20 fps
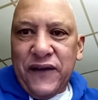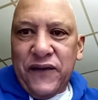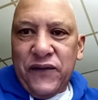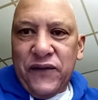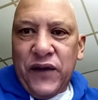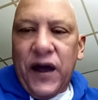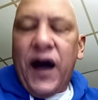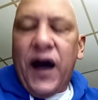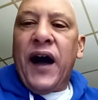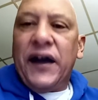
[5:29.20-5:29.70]

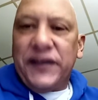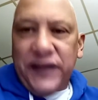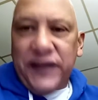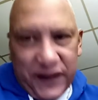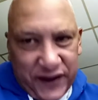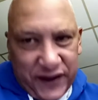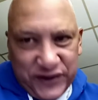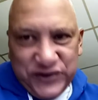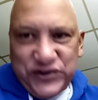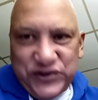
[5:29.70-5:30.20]
Yeah, he
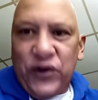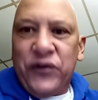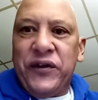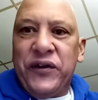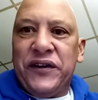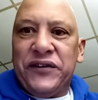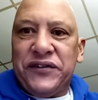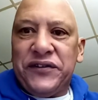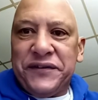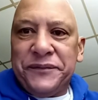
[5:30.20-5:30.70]
sure is.
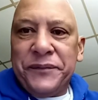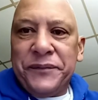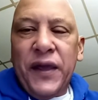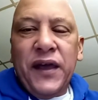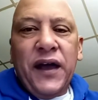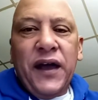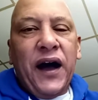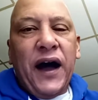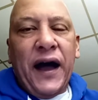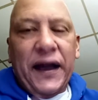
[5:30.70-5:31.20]

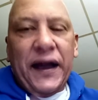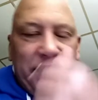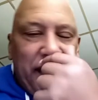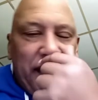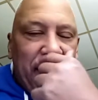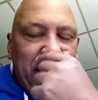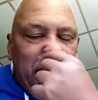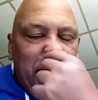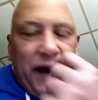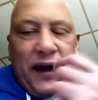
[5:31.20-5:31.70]

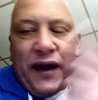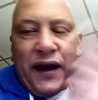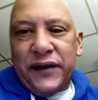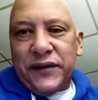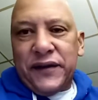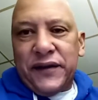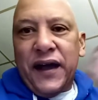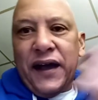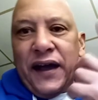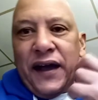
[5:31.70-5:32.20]
I'm
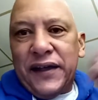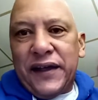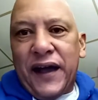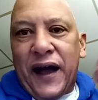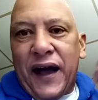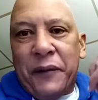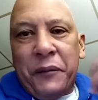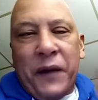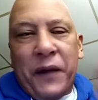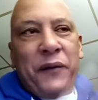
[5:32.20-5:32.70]

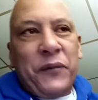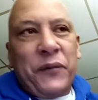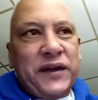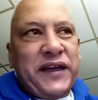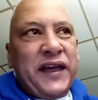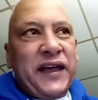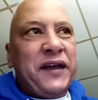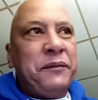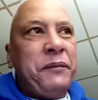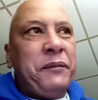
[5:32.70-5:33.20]
gonna kick
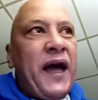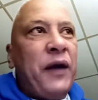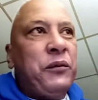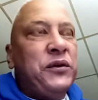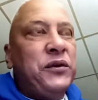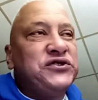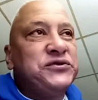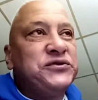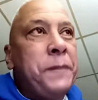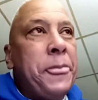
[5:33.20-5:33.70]
it back.
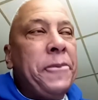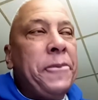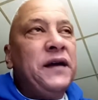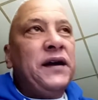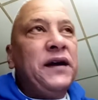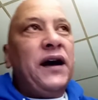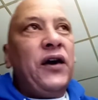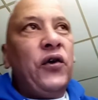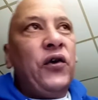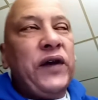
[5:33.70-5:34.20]

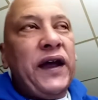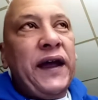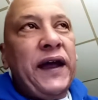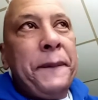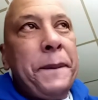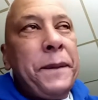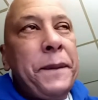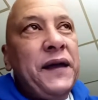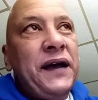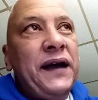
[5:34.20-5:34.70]
Okay.
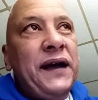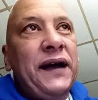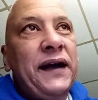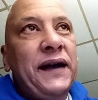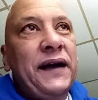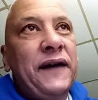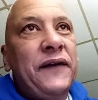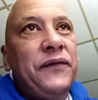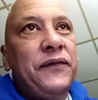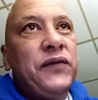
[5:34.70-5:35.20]

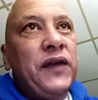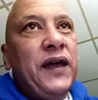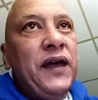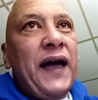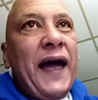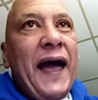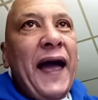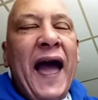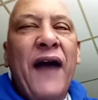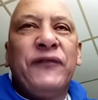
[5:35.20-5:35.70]

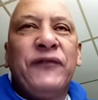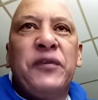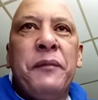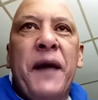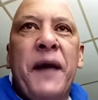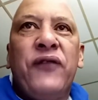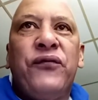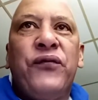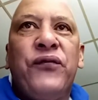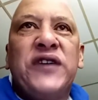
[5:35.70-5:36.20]
After my
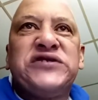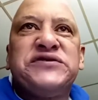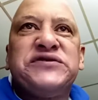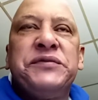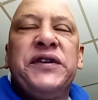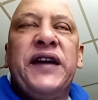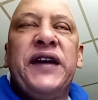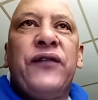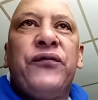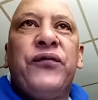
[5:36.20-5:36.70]
freshman
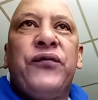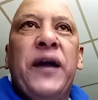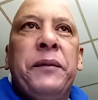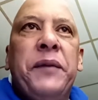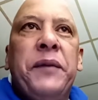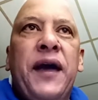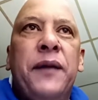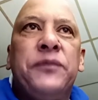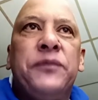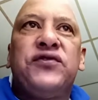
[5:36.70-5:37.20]
year at
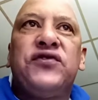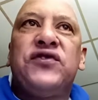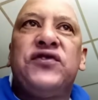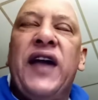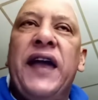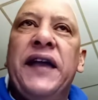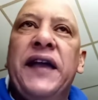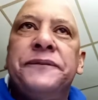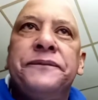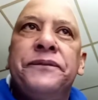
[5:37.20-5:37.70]
Framingham
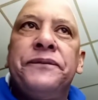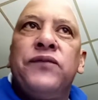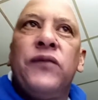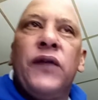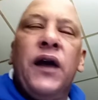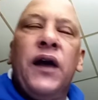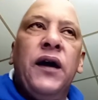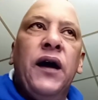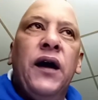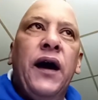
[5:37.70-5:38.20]
State,
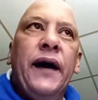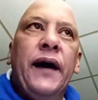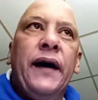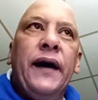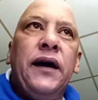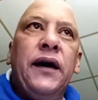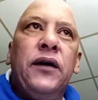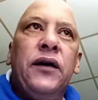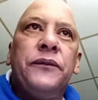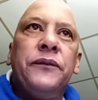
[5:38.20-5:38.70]

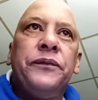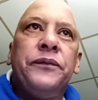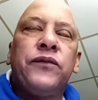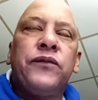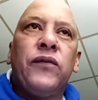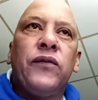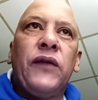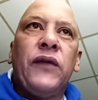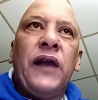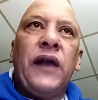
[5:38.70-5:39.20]

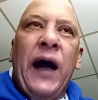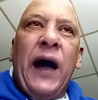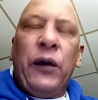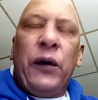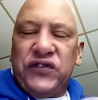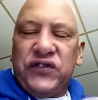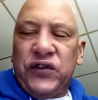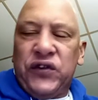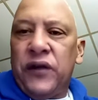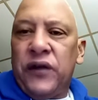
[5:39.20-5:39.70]
I was
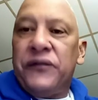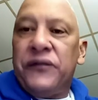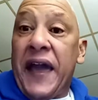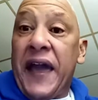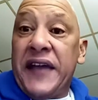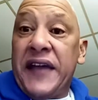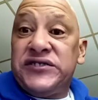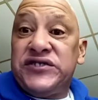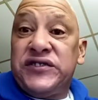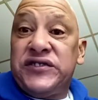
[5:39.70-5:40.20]
still of
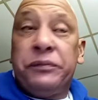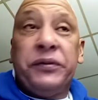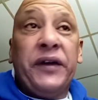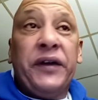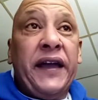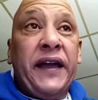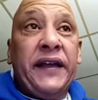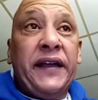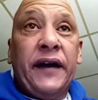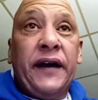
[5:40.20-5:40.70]
age to play
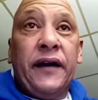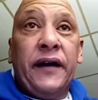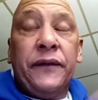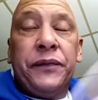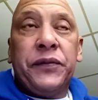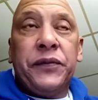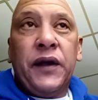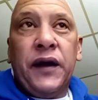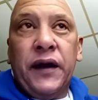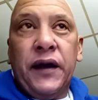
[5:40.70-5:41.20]
in a
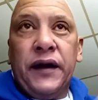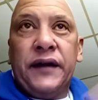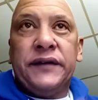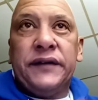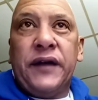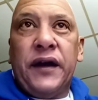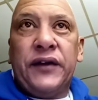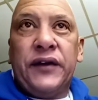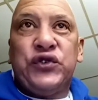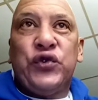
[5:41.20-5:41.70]

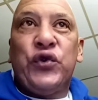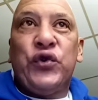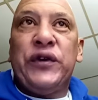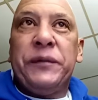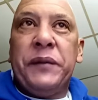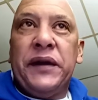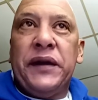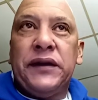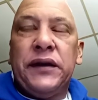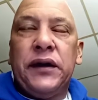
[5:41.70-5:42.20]

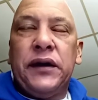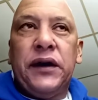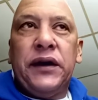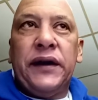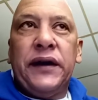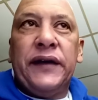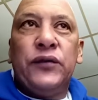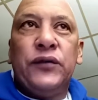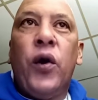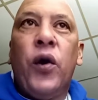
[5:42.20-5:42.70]
tournament
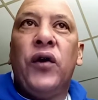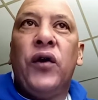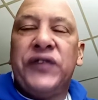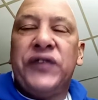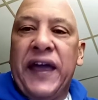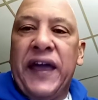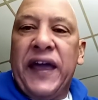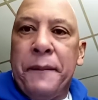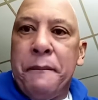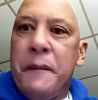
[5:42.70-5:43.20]
in
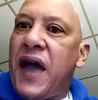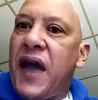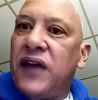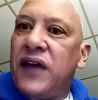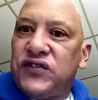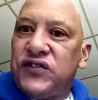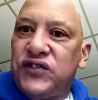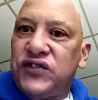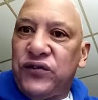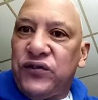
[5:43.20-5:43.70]
Waltham,
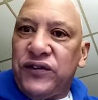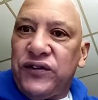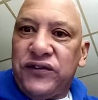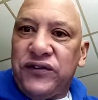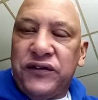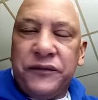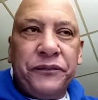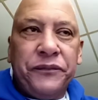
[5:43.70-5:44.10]
Massachusetts.